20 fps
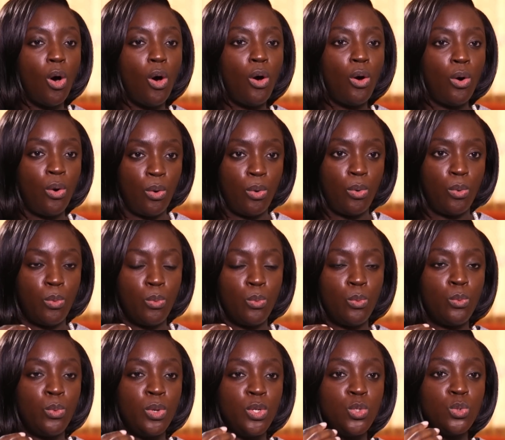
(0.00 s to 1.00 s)
Or
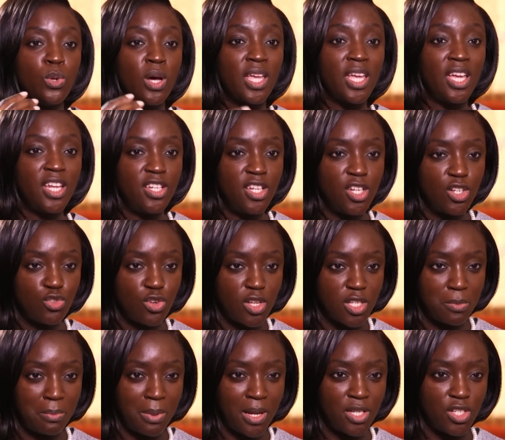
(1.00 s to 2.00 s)
we do a kidney
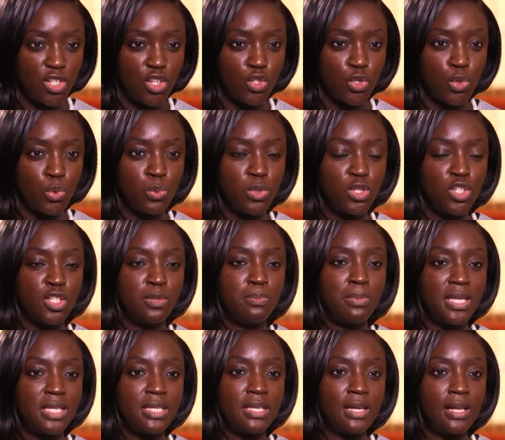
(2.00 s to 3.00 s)
transplantation, which is
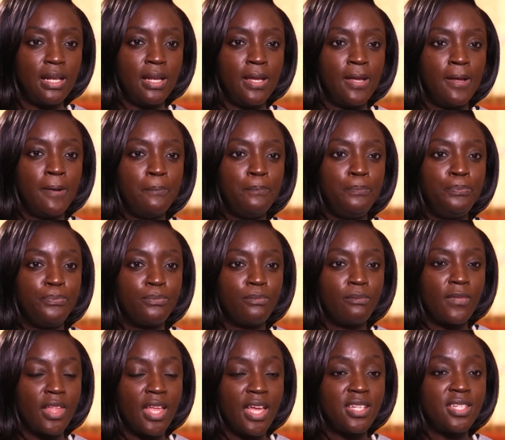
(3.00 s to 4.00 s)
basically
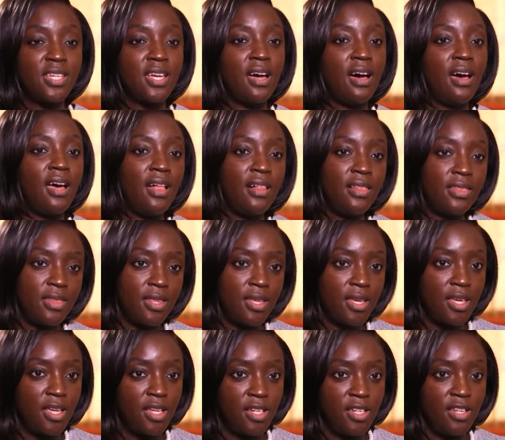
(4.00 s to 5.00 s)
getting a healthy
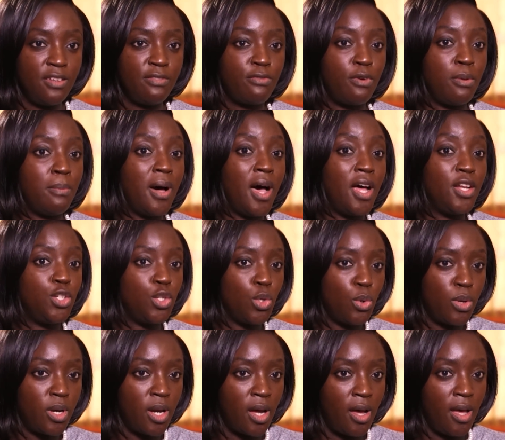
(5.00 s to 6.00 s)
kidney from a
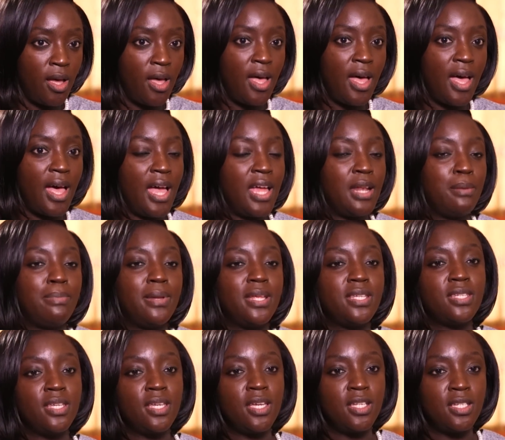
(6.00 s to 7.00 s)
donor and
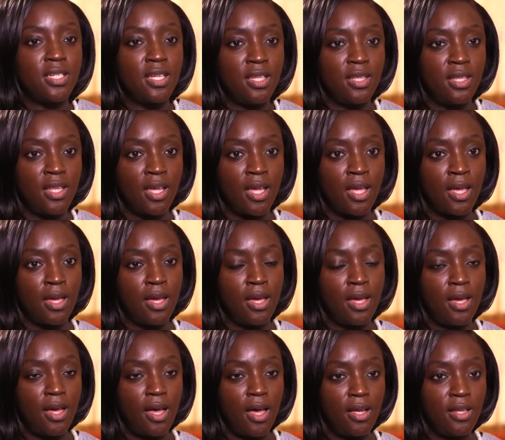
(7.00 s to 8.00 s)
placing it in the,
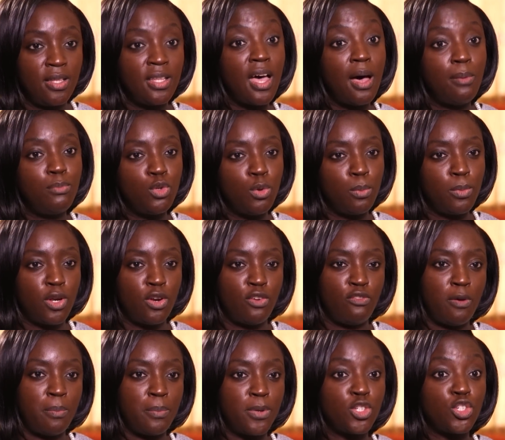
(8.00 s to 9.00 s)
in the abdomen of
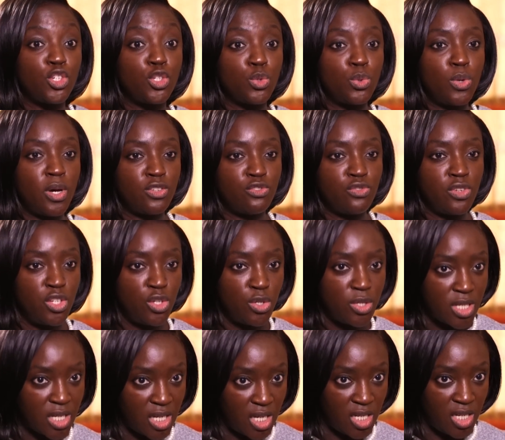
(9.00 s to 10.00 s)
a patient who has
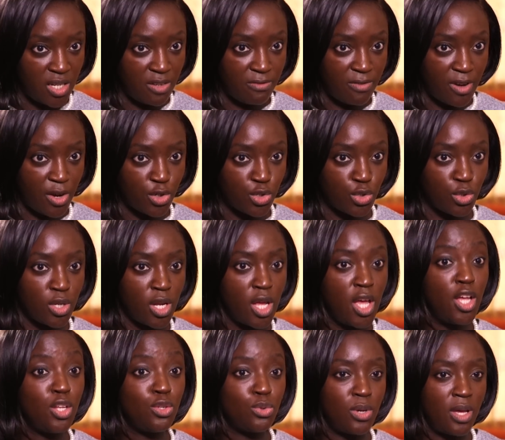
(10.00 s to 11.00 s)
reduced kidney function
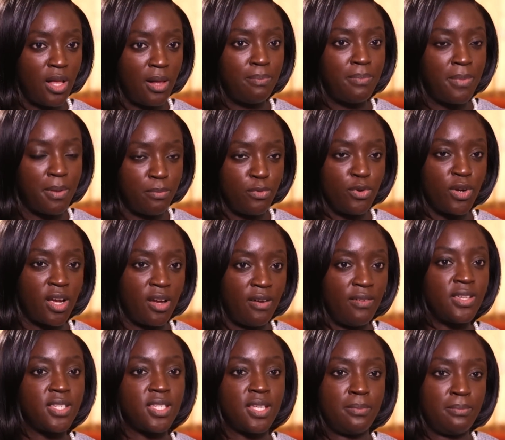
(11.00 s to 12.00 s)
to help them
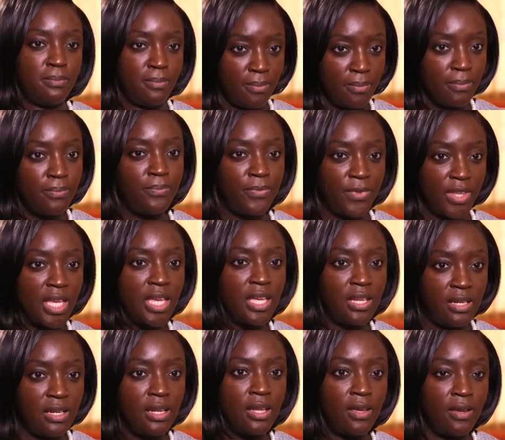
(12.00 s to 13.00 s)
recover some
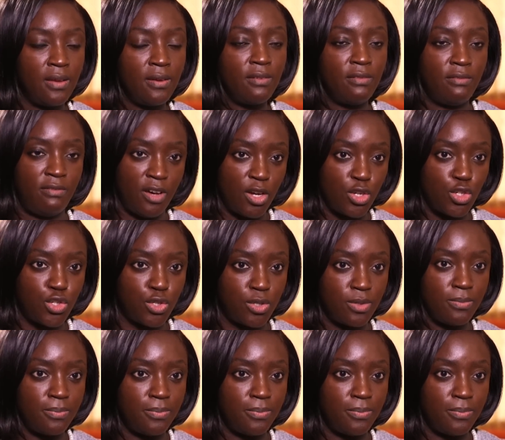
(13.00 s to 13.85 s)
kidney function.